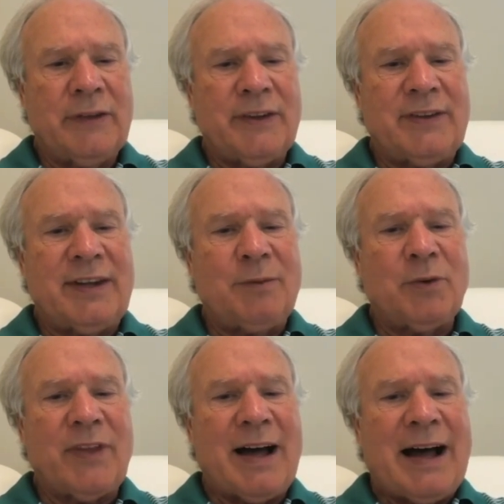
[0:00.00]
the
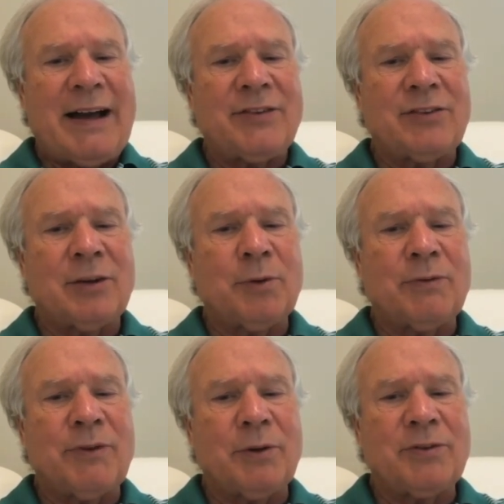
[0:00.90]
team with the highest number
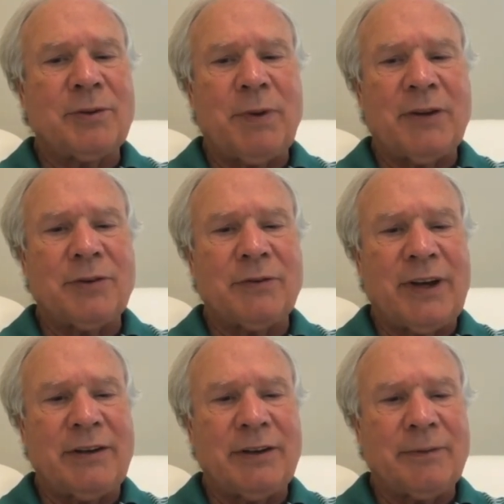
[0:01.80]
of votes in
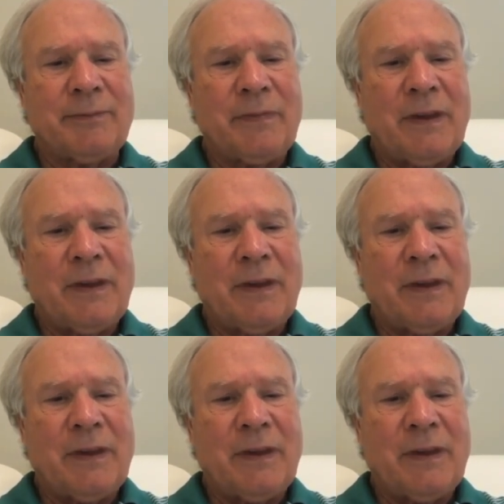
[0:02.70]
Pennsylvania.